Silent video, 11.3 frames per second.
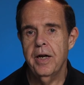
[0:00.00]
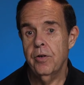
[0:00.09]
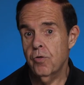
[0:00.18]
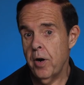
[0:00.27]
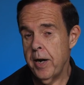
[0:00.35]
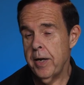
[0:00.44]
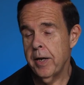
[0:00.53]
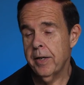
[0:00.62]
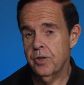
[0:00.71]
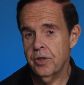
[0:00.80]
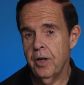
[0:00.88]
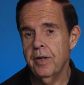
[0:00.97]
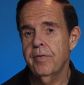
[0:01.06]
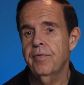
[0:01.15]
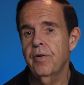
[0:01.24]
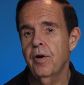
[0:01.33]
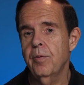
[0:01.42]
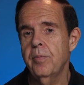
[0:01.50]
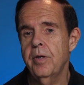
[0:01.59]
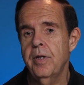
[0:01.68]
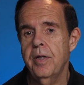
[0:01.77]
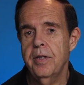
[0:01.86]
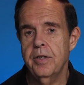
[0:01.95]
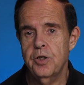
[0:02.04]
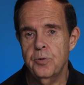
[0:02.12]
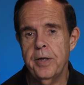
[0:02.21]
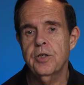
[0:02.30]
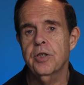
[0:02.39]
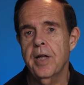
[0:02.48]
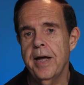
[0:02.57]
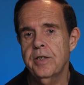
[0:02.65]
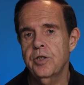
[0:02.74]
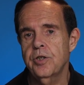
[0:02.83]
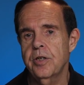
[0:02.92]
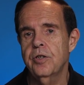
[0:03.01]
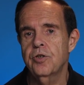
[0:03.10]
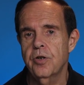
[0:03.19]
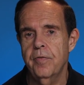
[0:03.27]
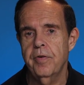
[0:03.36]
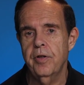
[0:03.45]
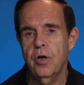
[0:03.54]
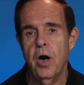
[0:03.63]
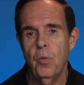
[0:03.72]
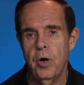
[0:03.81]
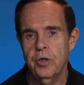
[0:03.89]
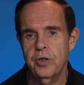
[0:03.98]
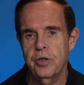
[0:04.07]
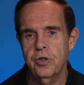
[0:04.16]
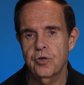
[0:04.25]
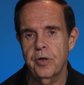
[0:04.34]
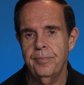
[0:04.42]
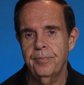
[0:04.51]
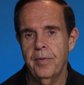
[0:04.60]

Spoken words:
a training and consulting firm that specializes in serving the car wash industry.